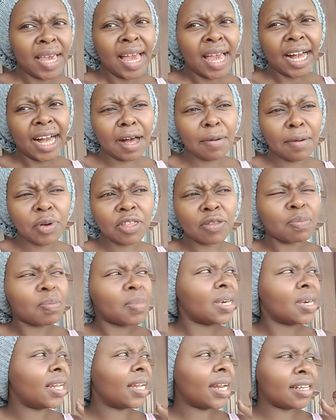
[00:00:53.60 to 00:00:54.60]
come with
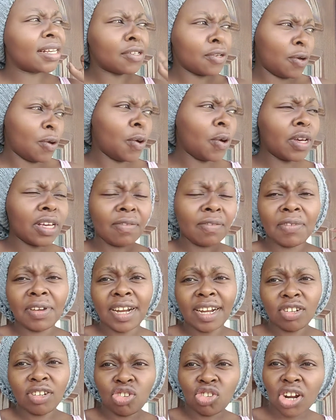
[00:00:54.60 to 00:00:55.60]
me let us go give
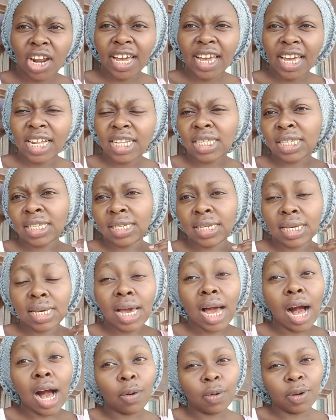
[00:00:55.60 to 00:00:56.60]
it a try and see
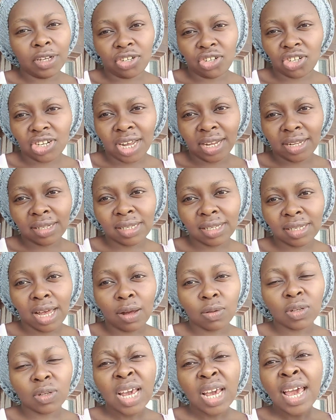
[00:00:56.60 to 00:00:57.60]
how it turns
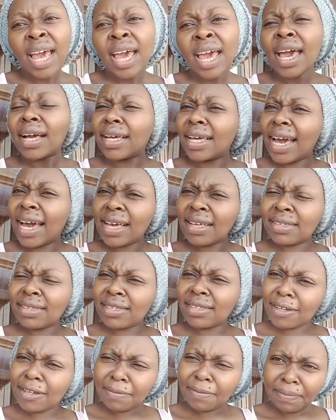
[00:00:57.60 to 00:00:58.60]
out
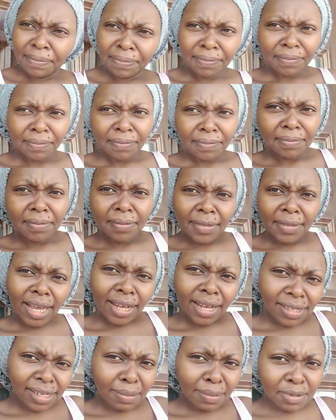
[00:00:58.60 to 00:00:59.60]
guys um,
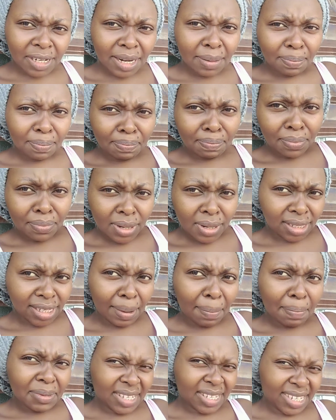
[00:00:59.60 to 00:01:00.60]
subscribe
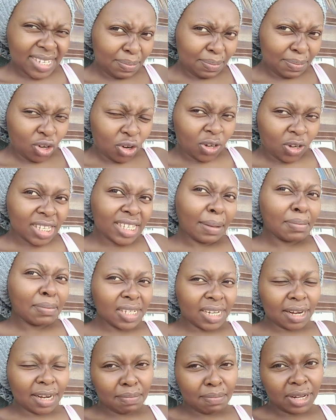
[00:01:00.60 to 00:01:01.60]
subscription
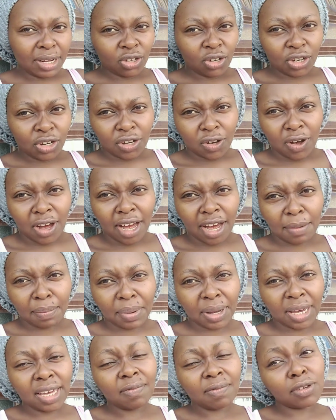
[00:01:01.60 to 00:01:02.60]
subscribe button niko
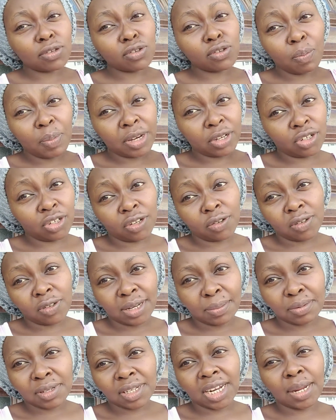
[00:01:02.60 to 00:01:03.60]
hapa hivi so make sure you
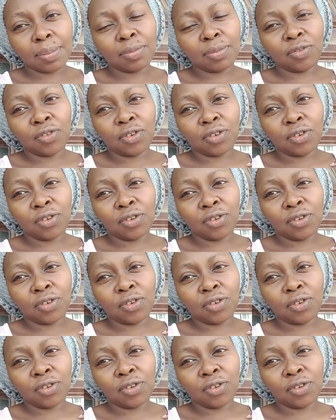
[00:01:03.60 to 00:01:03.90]
subscribe if